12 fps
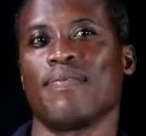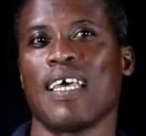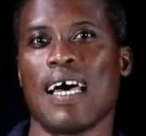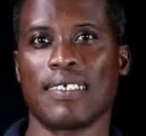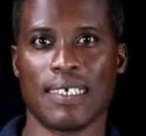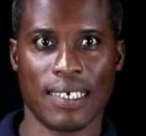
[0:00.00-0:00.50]

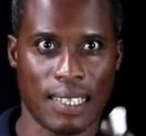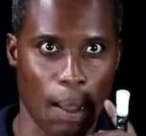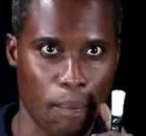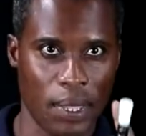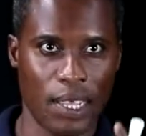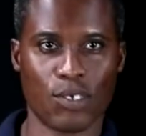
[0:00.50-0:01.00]
as it
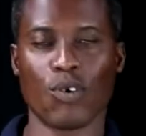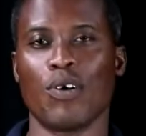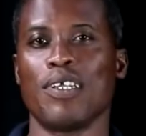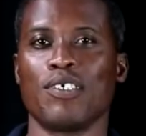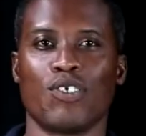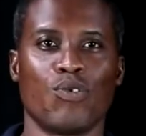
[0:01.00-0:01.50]
appears on
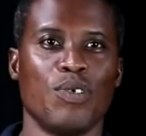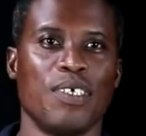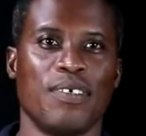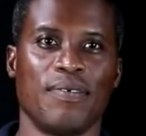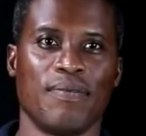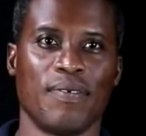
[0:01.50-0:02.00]
the screen.
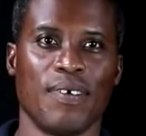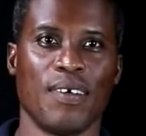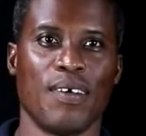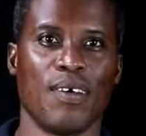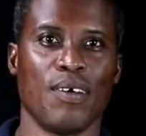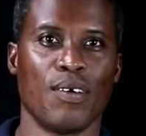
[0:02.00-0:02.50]

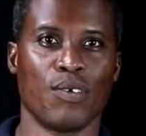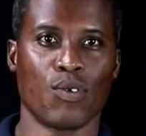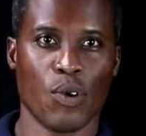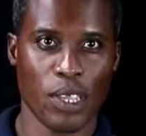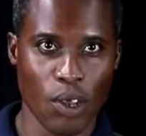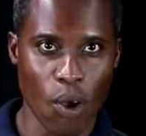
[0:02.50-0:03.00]
So
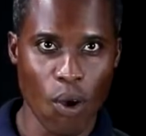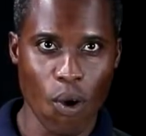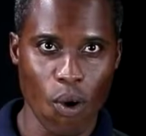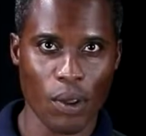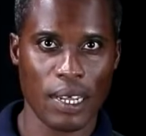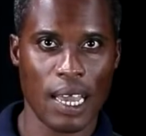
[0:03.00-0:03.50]
in
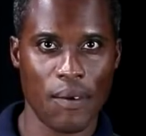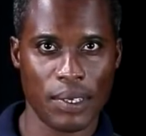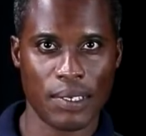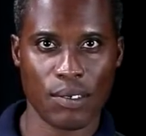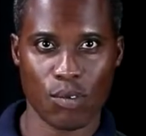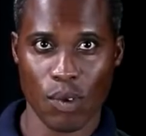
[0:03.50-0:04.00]
all, they are
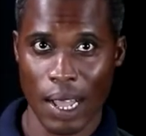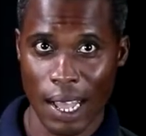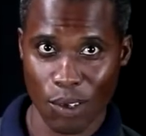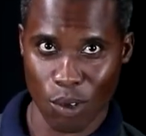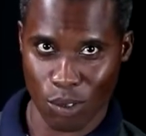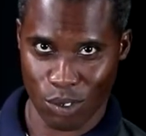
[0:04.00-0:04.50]
written to
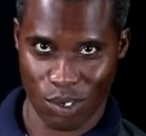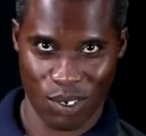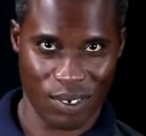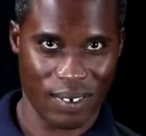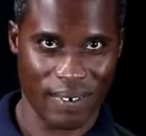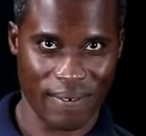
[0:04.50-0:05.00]
adults.